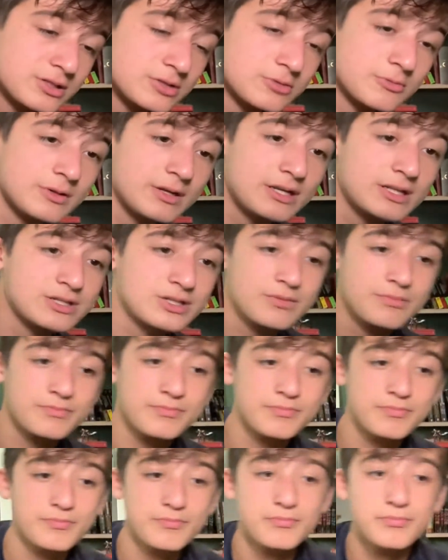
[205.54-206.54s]
to read is a
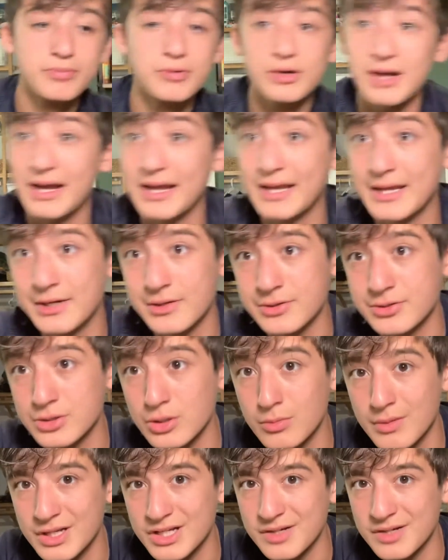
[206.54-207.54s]
book I hear so
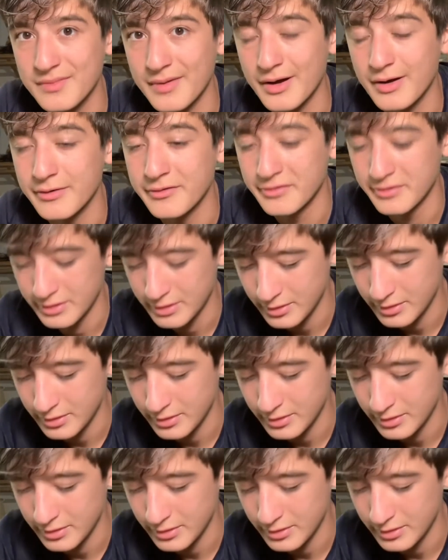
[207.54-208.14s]
much about,